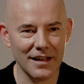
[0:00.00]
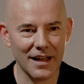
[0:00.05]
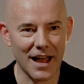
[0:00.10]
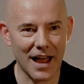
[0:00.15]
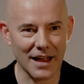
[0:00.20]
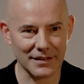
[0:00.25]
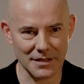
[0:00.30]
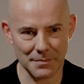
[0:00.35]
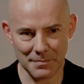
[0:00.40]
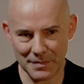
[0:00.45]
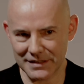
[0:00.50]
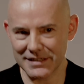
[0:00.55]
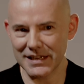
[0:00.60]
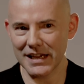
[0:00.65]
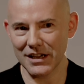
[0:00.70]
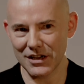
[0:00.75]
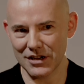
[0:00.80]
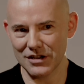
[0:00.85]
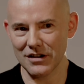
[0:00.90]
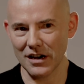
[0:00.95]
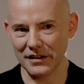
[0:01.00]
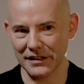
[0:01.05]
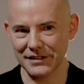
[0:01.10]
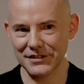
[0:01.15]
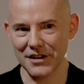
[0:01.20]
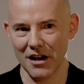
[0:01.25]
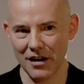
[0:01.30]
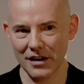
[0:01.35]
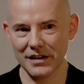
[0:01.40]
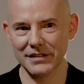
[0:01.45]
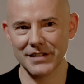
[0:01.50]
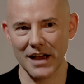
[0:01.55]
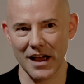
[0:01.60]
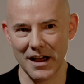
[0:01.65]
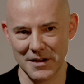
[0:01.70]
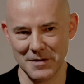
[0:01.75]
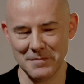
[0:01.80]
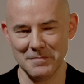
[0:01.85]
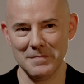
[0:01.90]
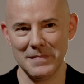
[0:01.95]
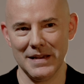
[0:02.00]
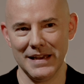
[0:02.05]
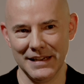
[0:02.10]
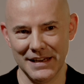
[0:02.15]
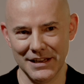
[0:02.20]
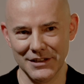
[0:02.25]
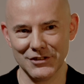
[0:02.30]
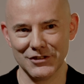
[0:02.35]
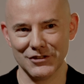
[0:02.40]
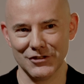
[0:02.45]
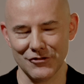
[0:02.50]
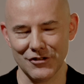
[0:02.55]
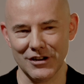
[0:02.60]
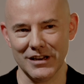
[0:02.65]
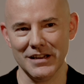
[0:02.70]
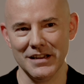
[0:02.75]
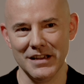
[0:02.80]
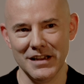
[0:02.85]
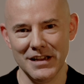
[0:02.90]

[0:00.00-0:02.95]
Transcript: at a particularly dark time in history.